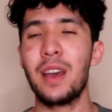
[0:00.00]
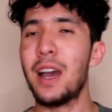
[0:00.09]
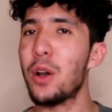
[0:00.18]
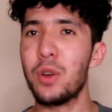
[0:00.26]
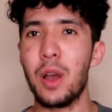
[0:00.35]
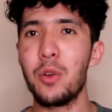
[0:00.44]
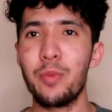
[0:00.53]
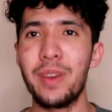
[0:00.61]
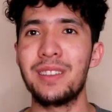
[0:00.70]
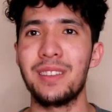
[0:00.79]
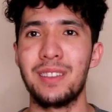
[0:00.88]
How
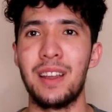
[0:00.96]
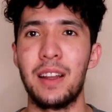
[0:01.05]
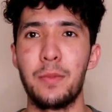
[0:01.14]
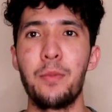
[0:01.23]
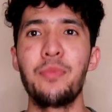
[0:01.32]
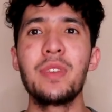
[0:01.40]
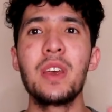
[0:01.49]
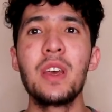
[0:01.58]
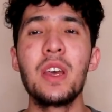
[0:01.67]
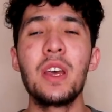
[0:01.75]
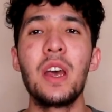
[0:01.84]
amazing is that?
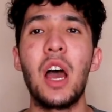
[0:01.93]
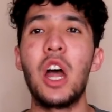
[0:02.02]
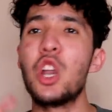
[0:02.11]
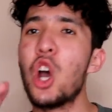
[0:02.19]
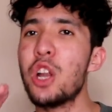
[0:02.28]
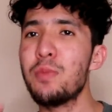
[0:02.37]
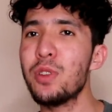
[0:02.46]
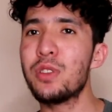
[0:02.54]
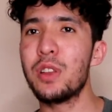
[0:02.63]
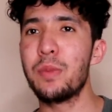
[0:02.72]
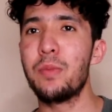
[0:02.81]
A
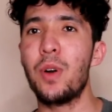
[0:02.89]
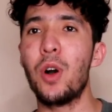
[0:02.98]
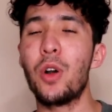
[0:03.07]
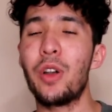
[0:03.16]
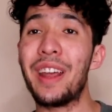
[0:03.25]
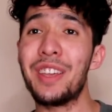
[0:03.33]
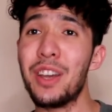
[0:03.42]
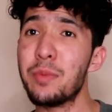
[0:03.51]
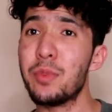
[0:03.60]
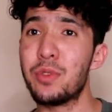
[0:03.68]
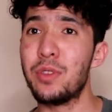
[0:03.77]
non-Muslim or a
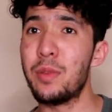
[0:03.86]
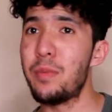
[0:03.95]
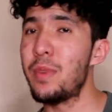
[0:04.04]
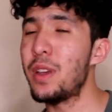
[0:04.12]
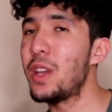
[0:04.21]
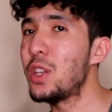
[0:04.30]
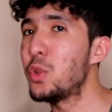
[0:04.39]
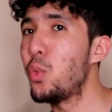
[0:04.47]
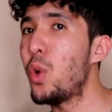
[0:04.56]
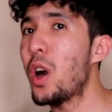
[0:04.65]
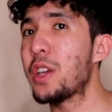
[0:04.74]
young Muslim is
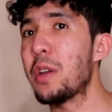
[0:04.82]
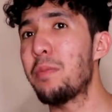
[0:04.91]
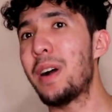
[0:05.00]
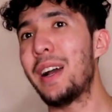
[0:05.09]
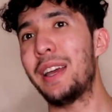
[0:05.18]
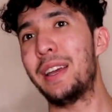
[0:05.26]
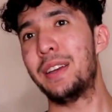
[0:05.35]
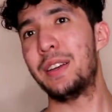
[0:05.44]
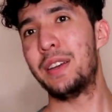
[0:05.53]
walking by,